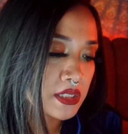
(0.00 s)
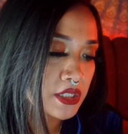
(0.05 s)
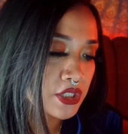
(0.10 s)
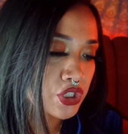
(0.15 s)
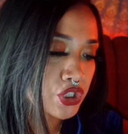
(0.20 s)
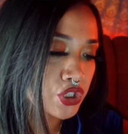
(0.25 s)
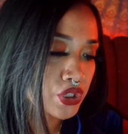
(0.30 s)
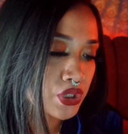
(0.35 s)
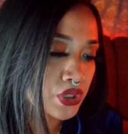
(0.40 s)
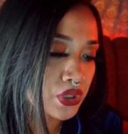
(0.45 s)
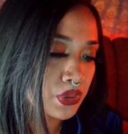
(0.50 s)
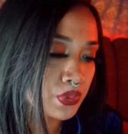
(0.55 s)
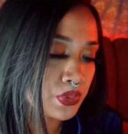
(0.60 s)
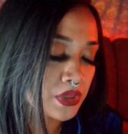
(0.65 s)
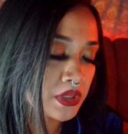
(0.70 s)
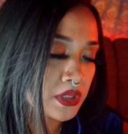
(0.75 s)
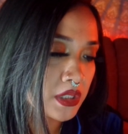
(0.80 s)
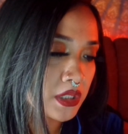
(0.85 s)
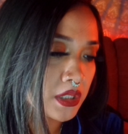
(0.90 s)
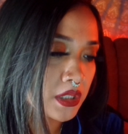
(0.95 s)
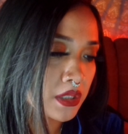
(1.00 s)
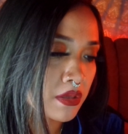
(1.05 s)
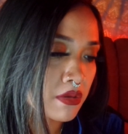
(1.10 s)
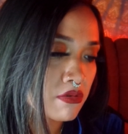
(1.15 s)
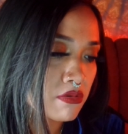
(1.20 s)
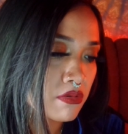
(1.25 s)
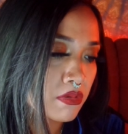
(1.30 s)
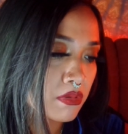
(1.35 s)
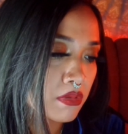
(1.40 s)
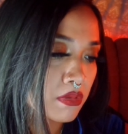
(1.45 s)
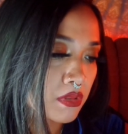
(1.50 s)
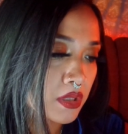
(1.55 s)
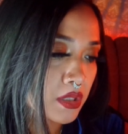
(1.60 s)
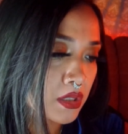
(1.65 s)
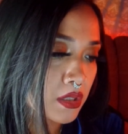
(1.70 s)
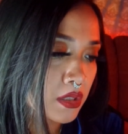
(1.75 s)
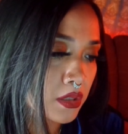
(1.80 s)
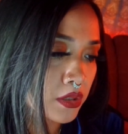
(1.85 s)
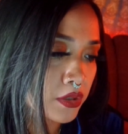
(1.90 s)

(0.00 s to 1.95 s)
it's just losing the